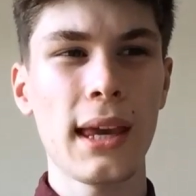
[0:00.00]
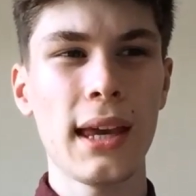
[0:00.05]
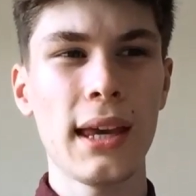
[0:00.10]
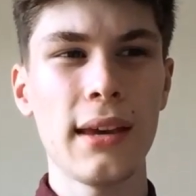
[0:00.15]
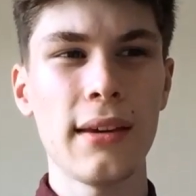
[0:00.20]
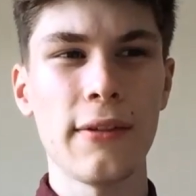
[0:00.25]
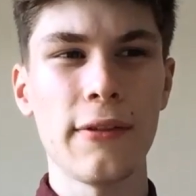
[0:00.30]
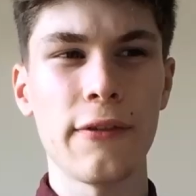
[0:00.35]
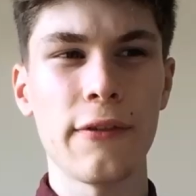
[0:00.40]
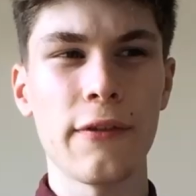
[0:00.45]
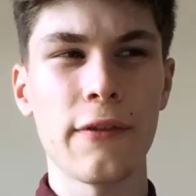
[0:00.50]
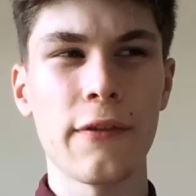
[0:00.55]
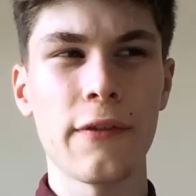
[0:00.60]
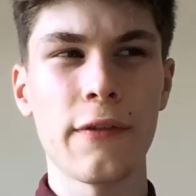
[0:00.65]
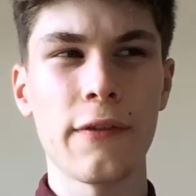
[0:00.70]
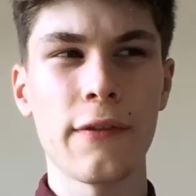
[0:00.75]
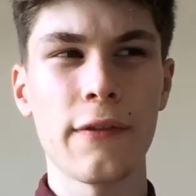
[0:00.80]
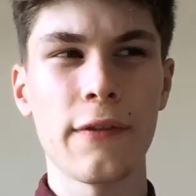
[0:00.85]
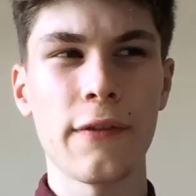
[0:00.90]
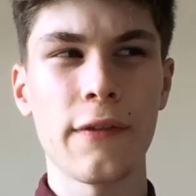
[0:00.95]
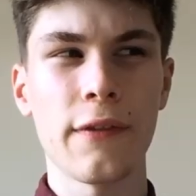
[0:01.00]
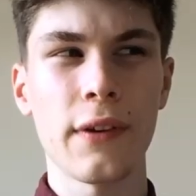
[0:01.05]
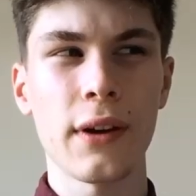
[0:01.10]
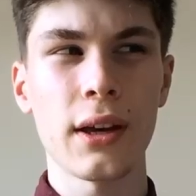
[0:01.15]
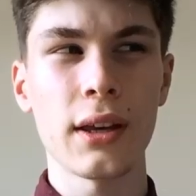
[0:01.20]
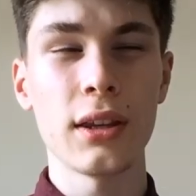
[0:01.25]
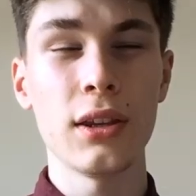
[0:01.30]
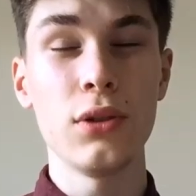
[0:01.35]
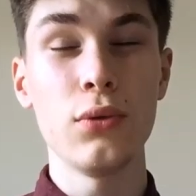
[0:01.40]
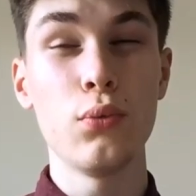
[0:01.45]
if
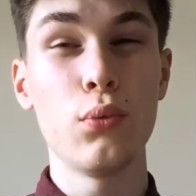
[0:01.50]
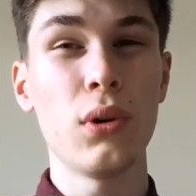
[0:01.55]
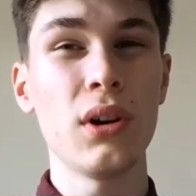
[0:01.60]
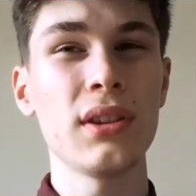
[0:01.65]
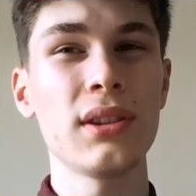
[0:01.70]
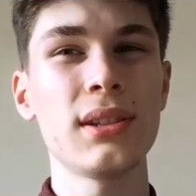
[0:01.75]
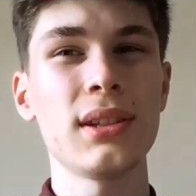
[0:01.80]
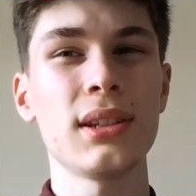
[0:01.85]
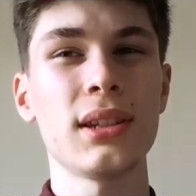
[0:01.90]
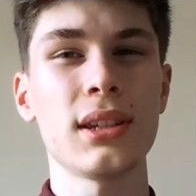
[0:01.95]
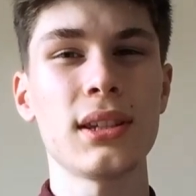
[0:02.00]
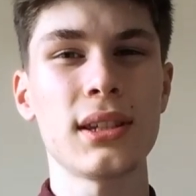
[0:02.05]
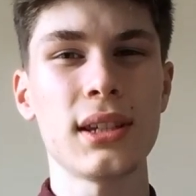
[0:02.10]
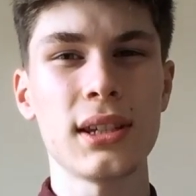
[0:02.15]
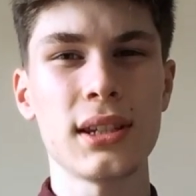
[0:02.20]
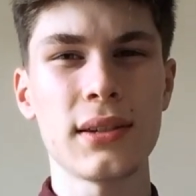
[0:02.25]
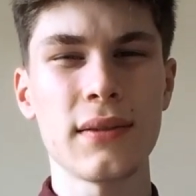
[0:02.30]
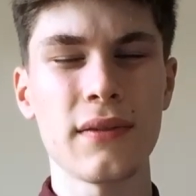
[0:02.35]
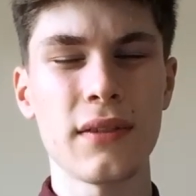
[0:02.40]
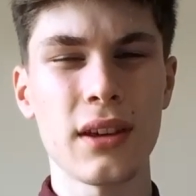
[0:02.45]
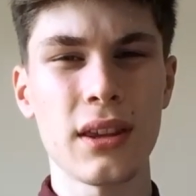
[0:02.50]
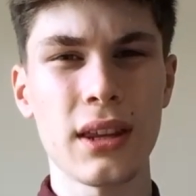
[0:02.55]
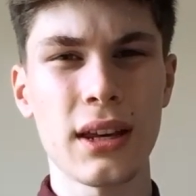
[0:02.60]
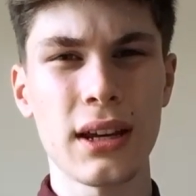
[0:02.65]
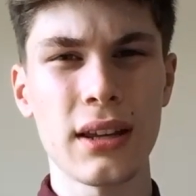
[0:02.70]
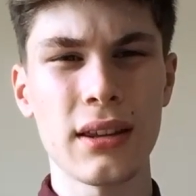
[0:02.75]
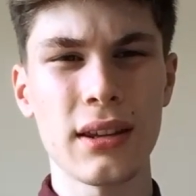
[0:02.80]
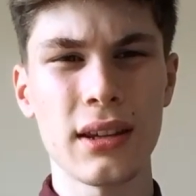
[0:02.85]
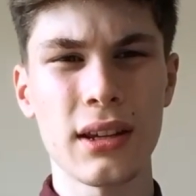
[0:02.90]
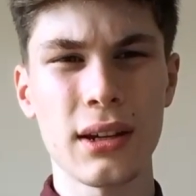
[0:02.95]
you wanted to see something like
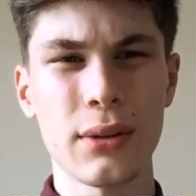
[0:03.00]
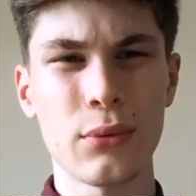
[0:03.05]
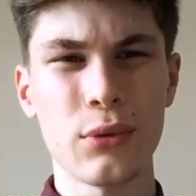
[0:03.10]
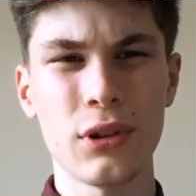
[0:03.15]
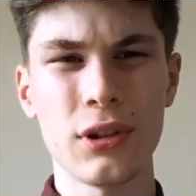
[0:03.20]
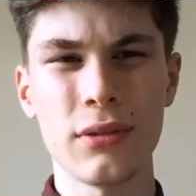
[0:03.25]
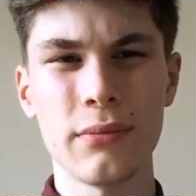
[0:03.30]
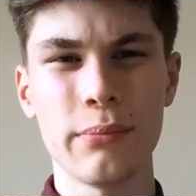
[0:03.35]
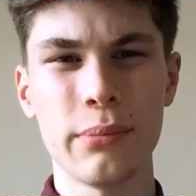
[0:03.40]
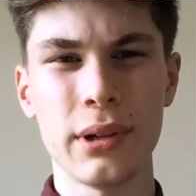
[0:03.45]
that, then I would,